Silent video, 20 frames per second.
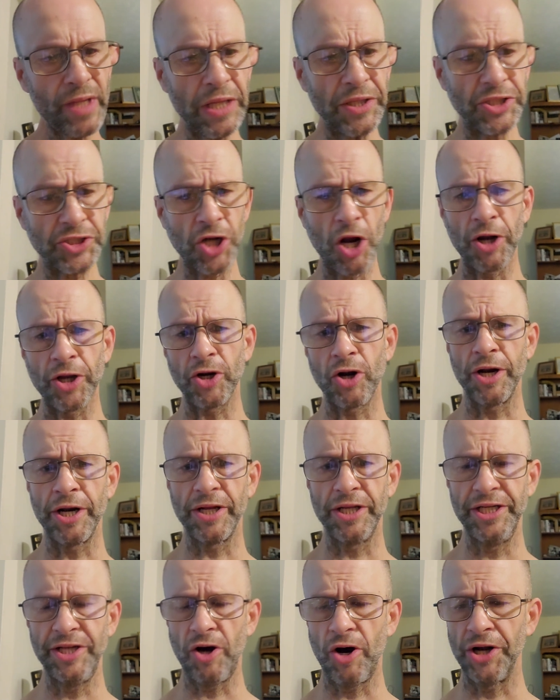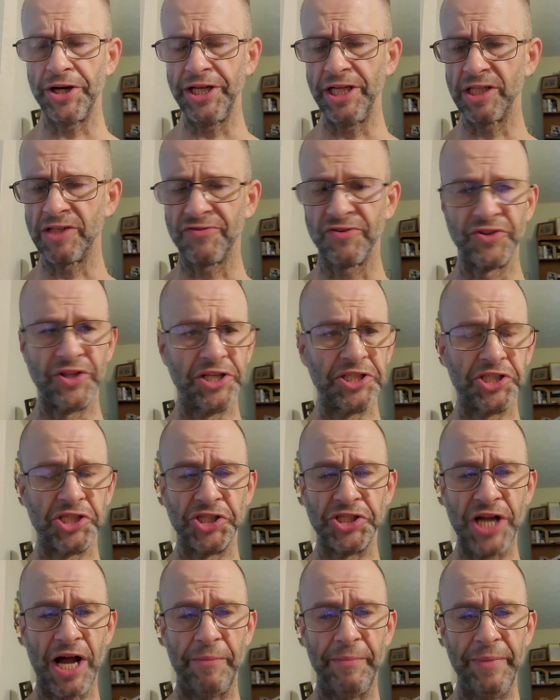the target audience for this
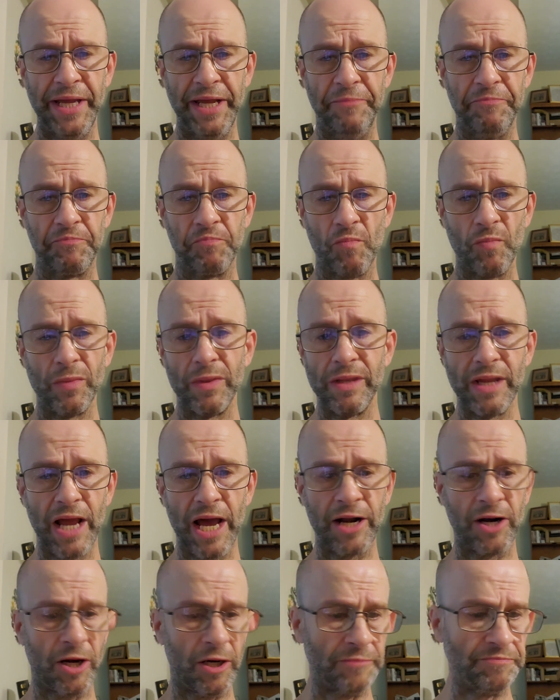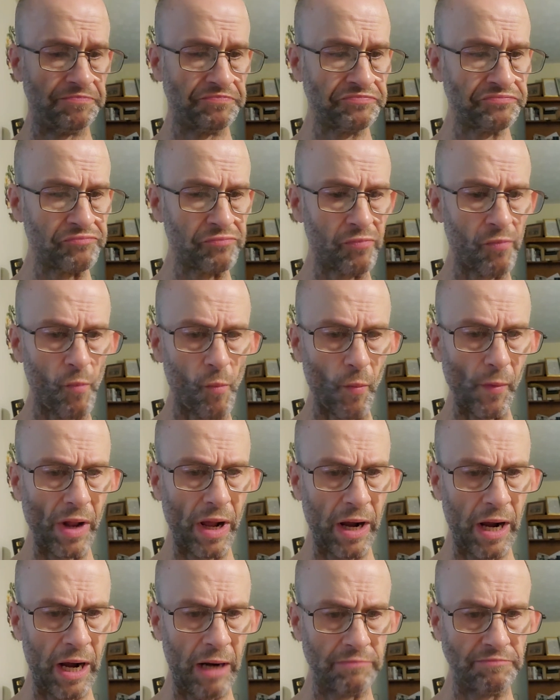is not me at all.
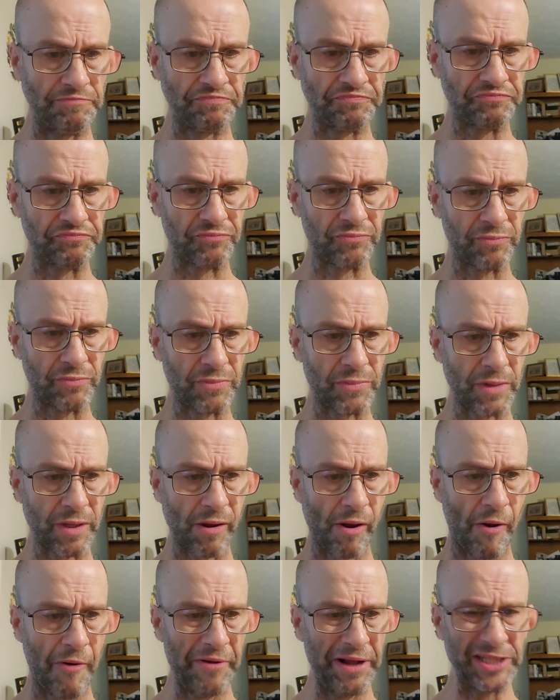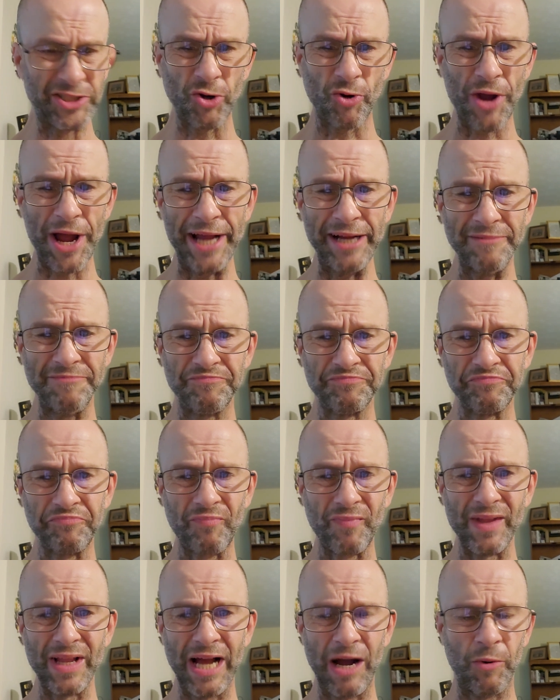Um, it's okay.
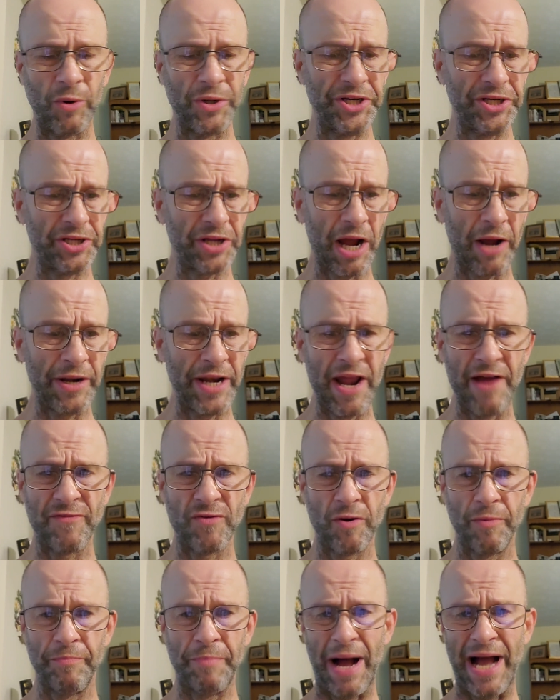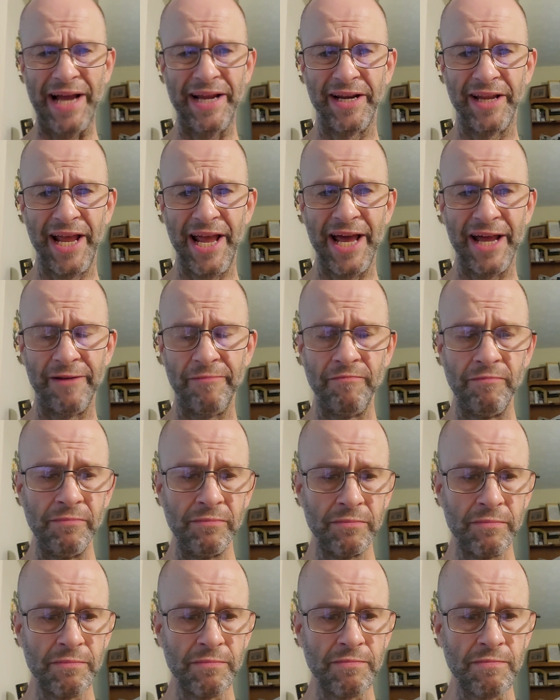I wouldn't. I would never buy it again.
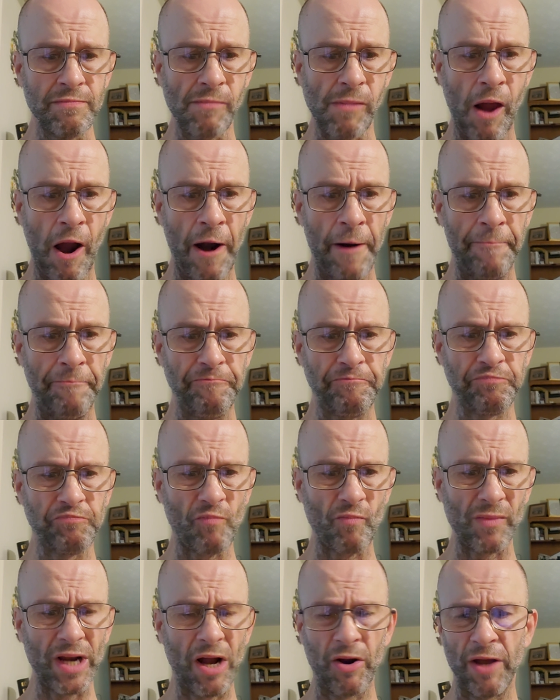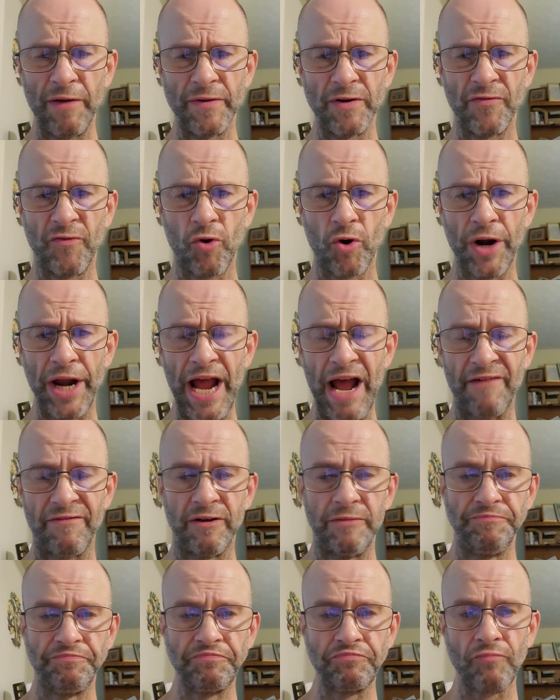Um, I'll give it a four and a
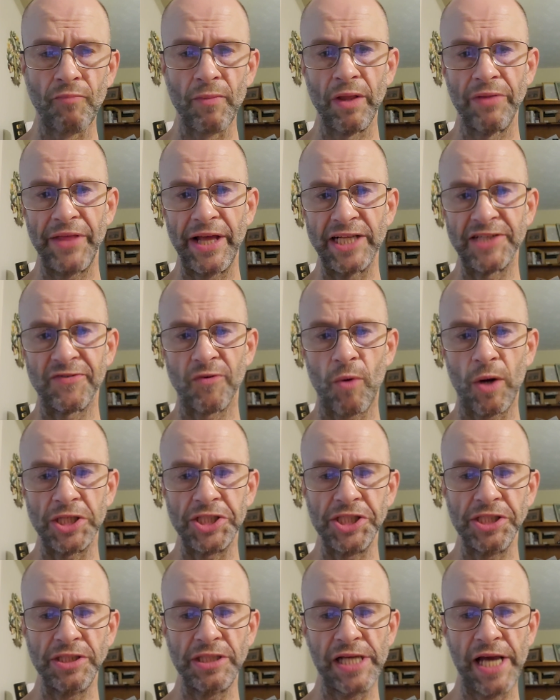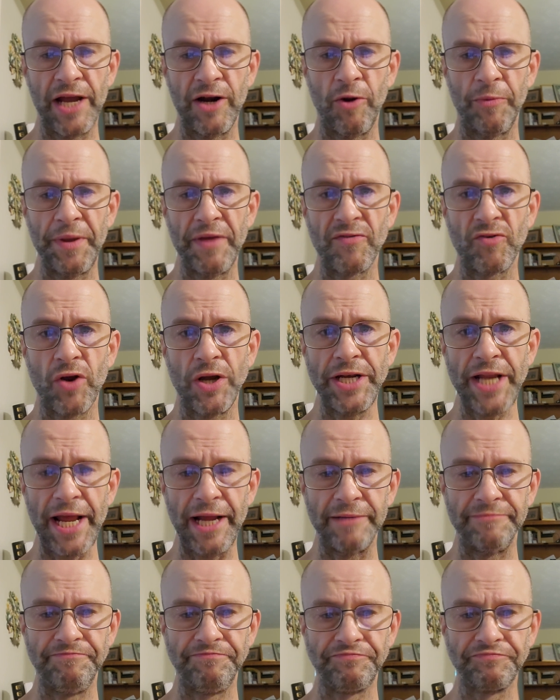half. Thanks for watching, and I hope you have a great day.